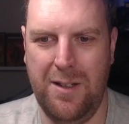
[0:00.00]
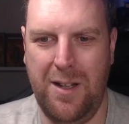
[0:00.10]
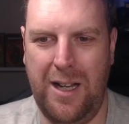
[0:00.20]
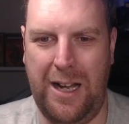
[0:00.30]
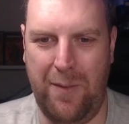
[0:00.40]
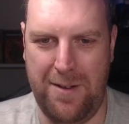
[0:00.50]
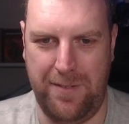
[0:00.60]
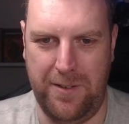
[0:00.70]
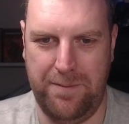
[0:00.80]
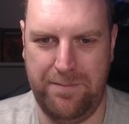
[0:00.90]

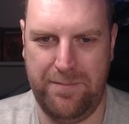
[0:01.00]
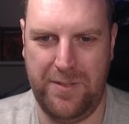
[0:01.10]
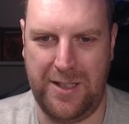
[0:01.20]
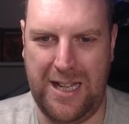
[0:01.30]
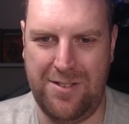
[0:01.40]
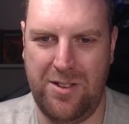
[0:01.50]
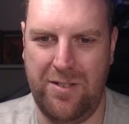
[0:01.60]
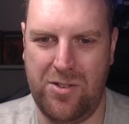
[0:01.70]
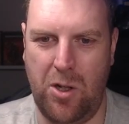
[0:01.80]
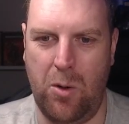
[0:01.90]
However, the Casket of
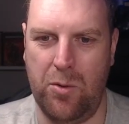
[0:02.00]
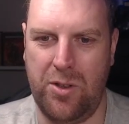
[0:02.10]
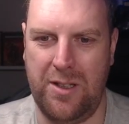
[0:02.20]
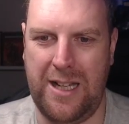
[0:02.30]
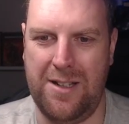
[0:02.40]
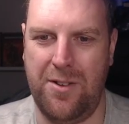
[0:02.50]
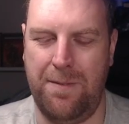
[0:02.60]
Souls can cast the